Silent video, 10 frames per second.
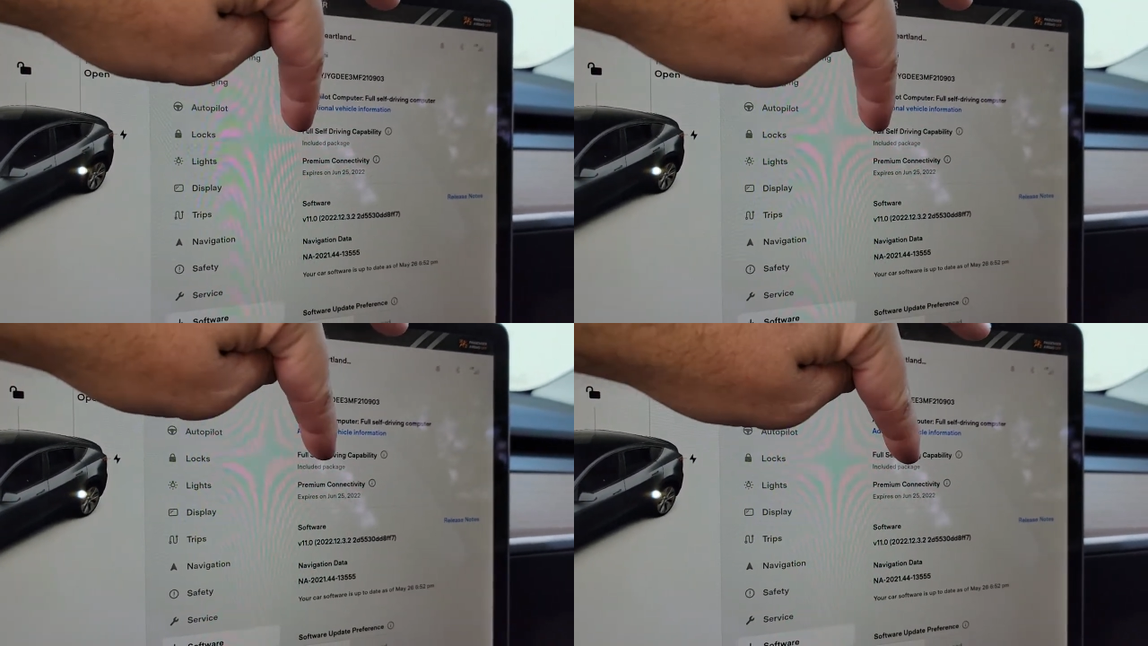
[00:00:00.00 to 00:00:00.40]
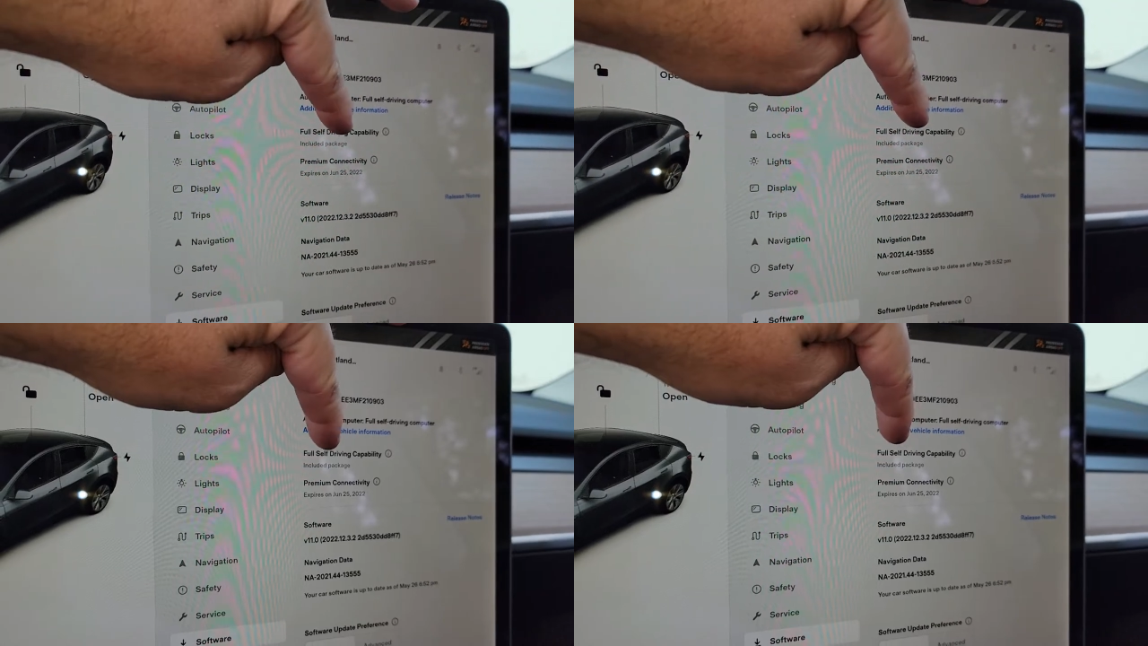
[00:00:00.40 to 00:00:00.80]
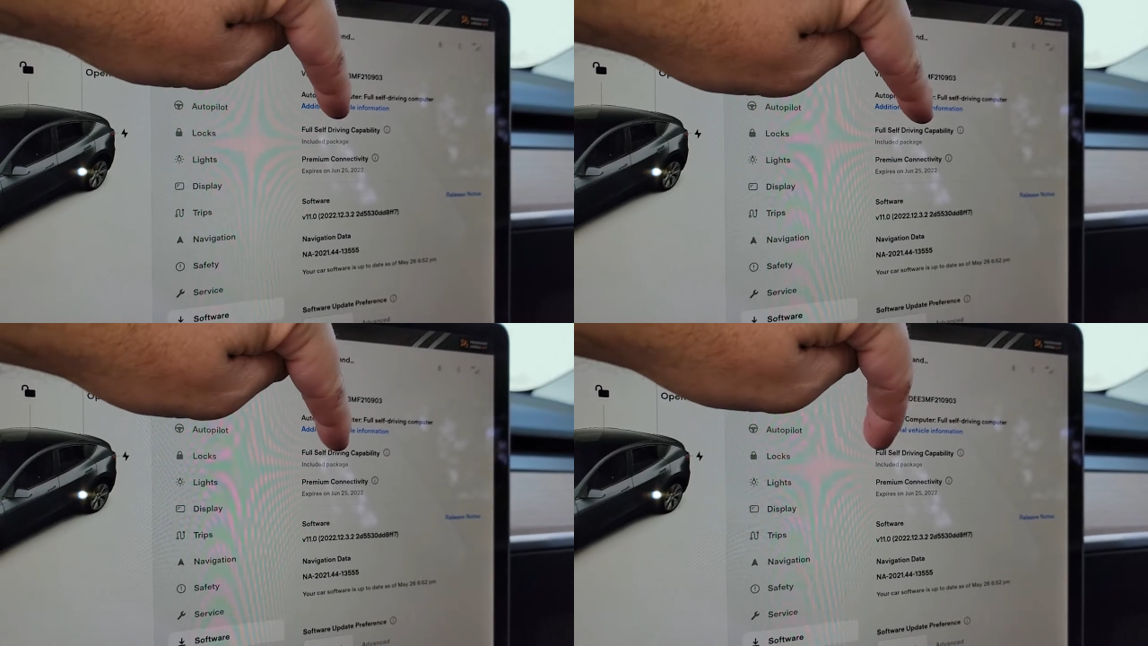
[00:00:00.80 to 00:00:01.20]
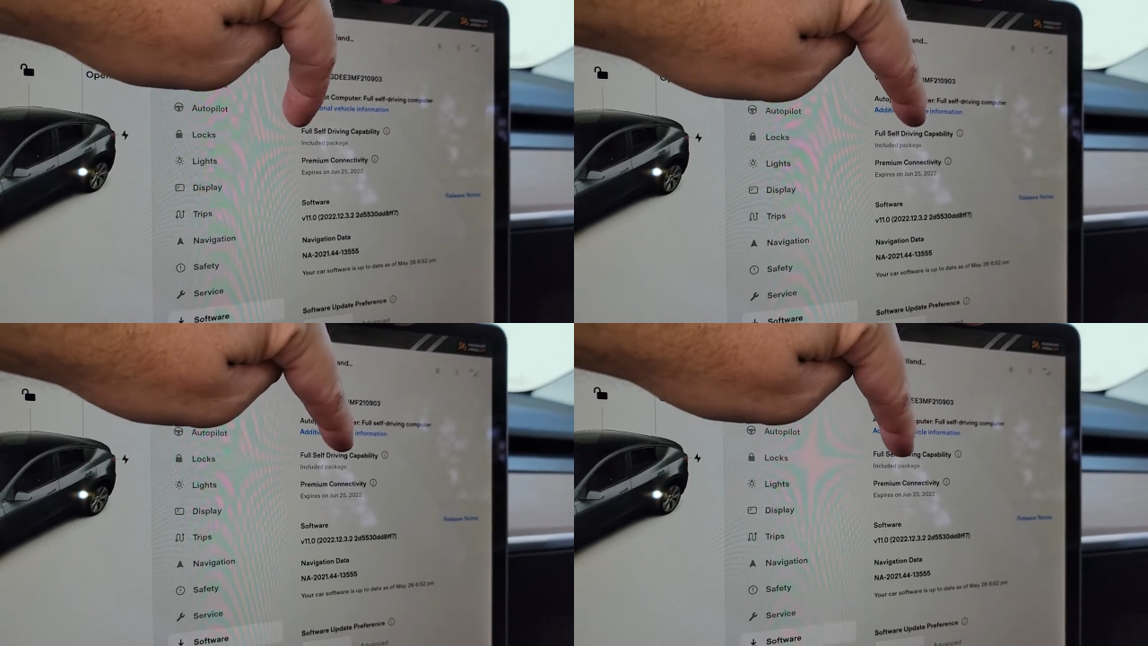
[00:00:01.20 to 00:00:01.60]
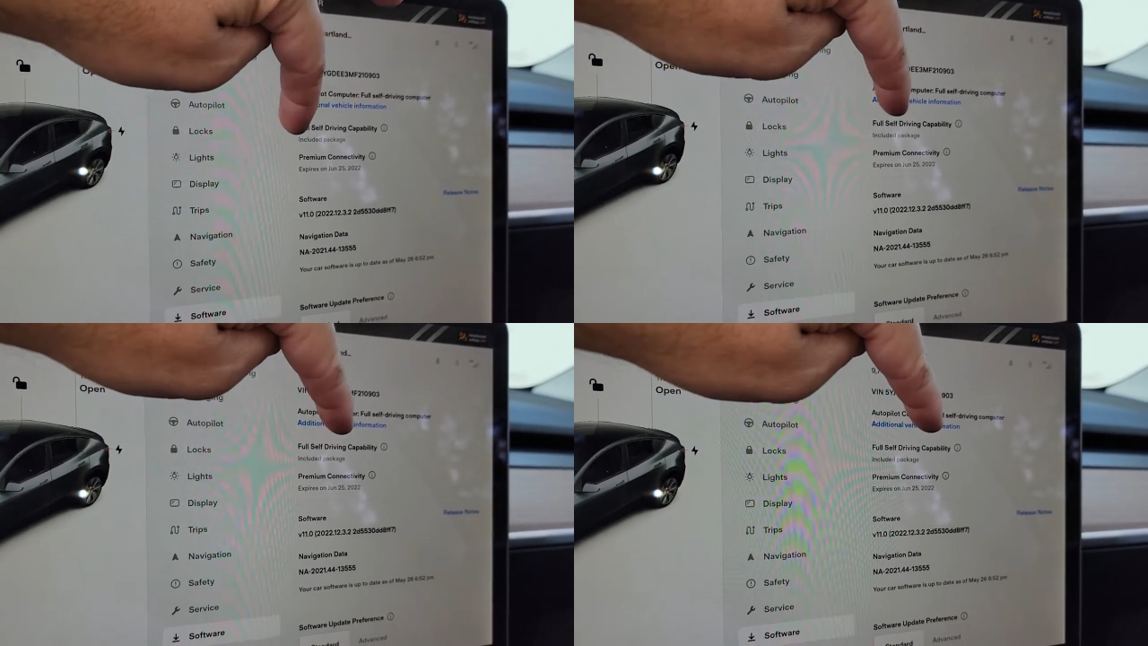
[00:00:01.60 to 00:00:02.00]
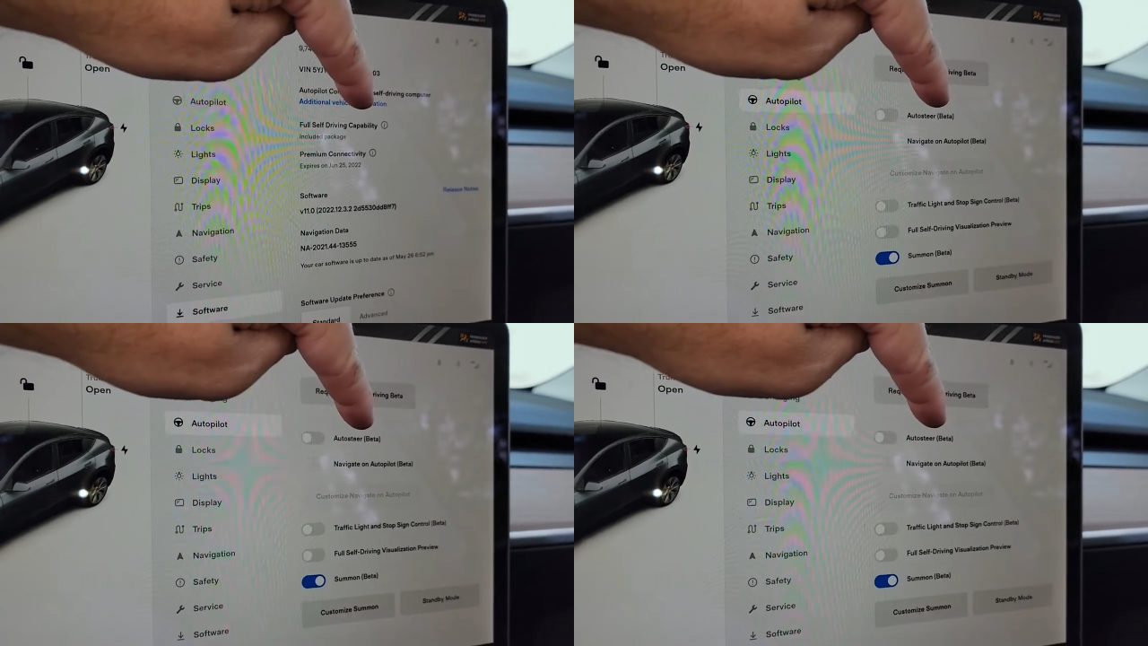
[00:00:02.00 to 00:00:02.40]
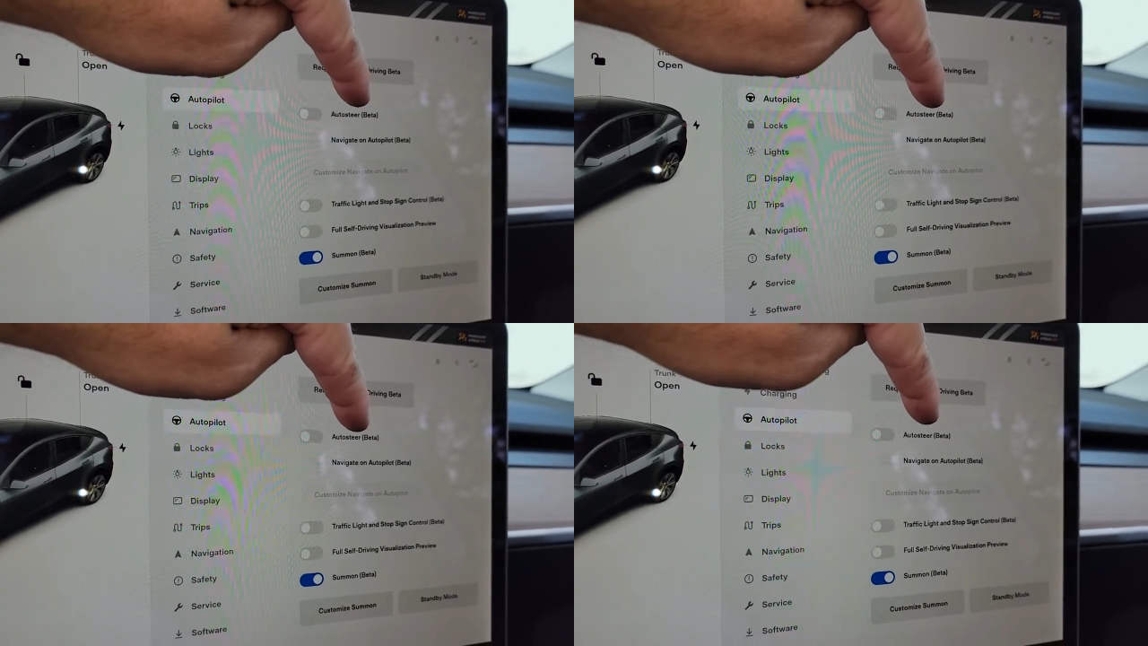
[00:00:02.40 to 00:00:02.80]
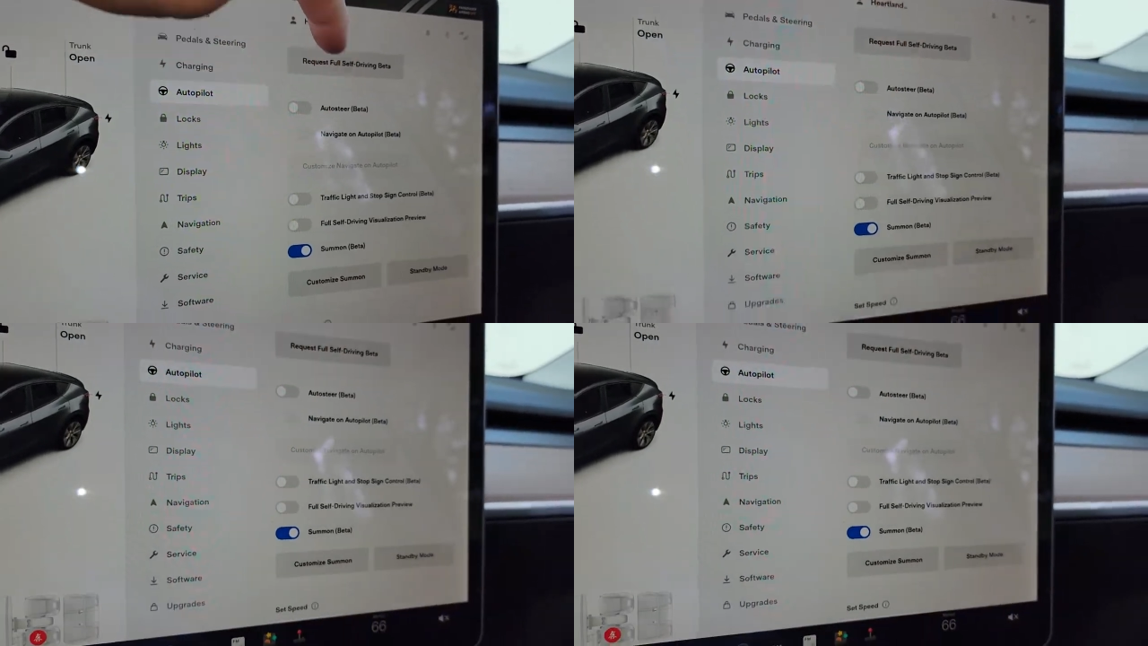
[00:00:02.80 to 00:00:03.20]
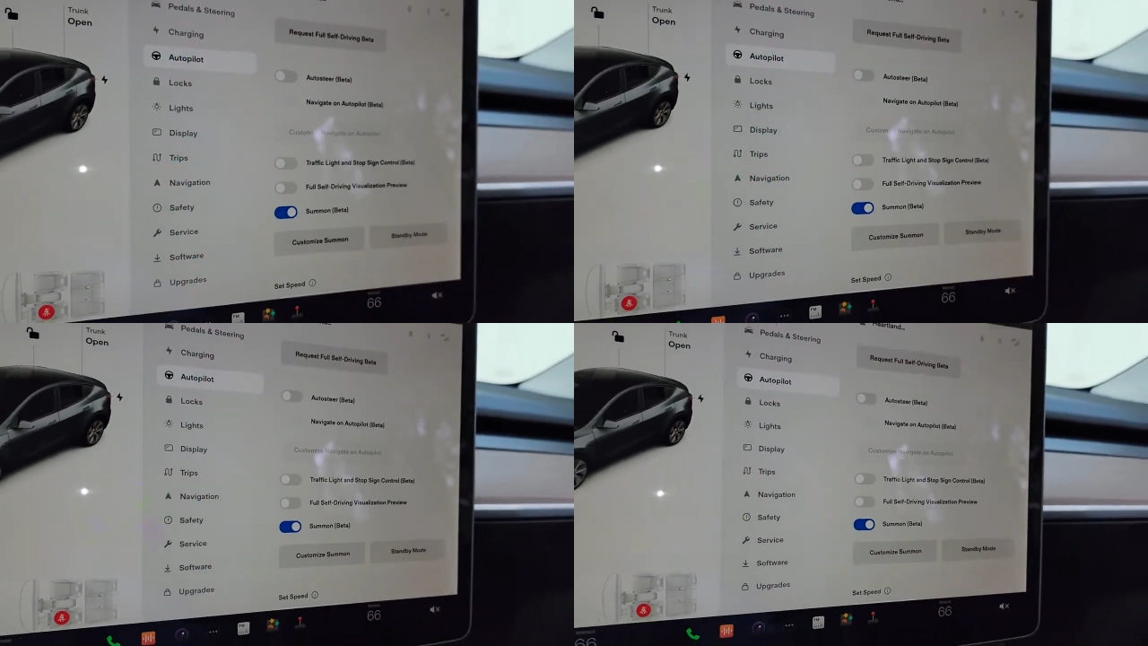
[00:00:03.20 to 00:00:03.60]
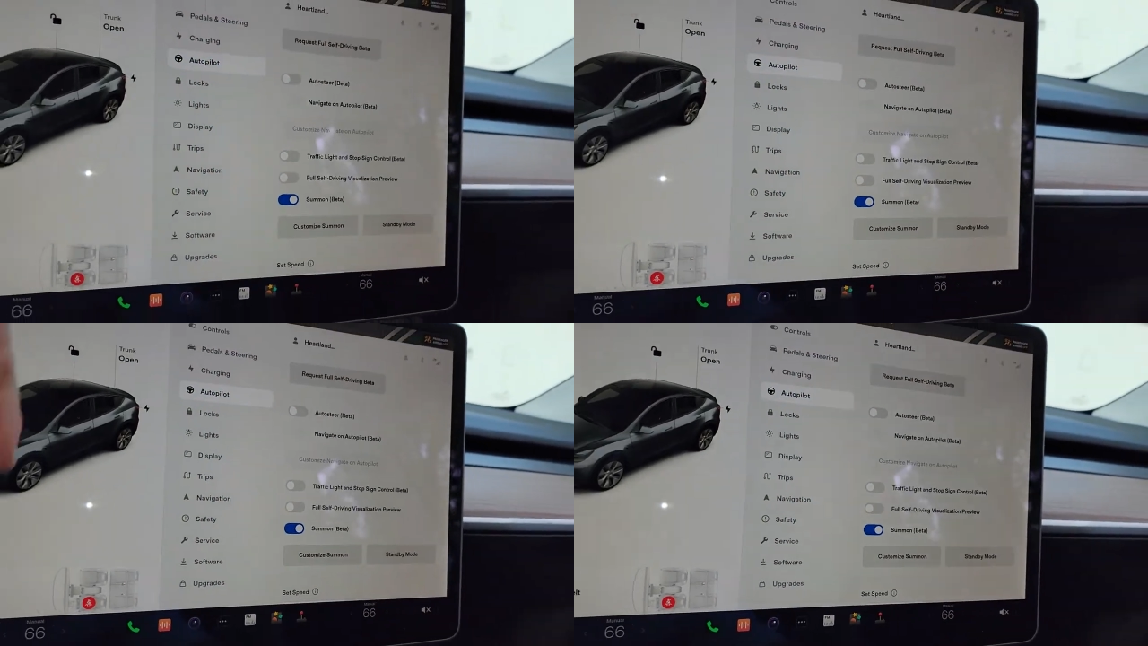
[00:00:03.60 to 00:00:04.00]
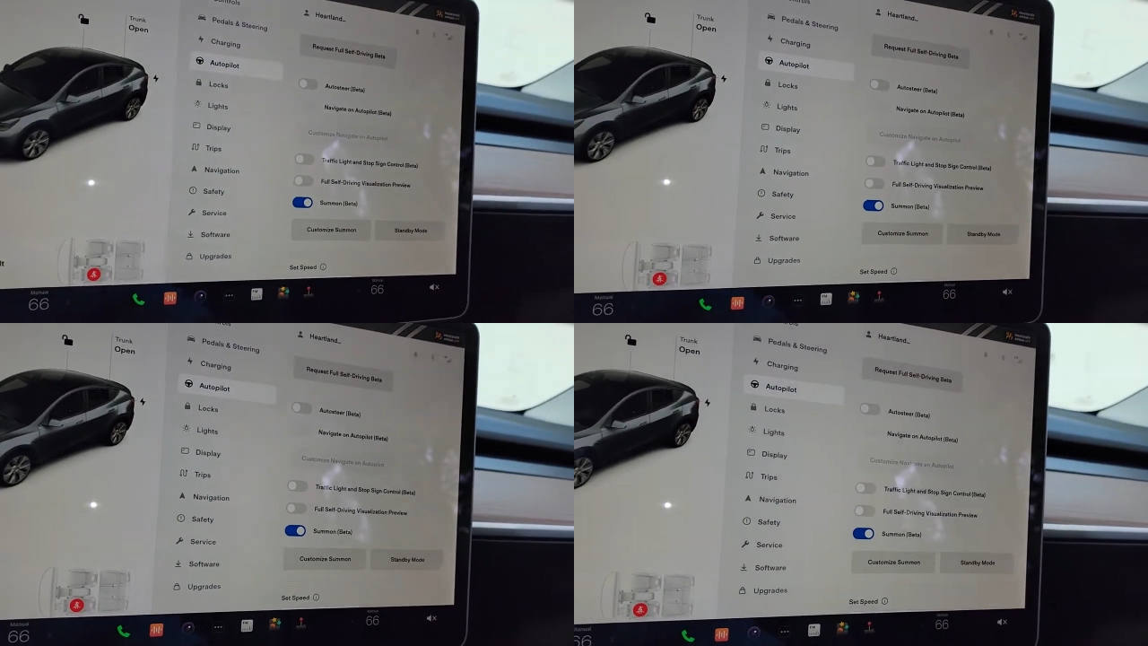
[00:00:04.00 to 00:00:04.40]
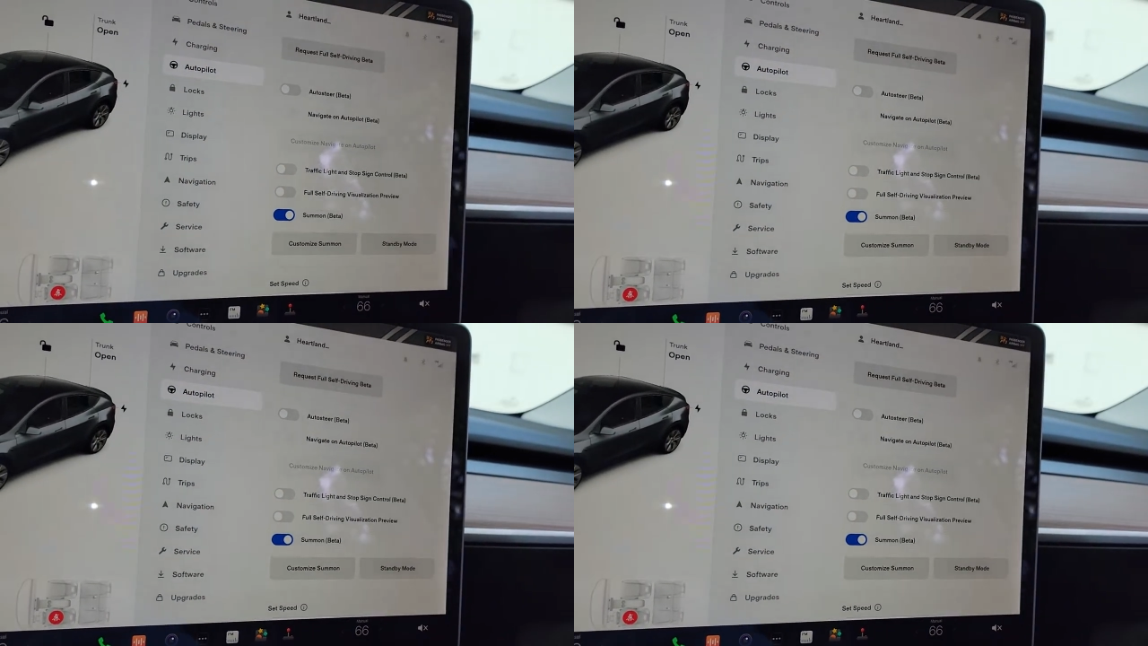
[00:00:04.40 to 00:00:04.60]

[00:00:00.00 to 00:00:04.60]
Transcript: [unreadable: no face in view]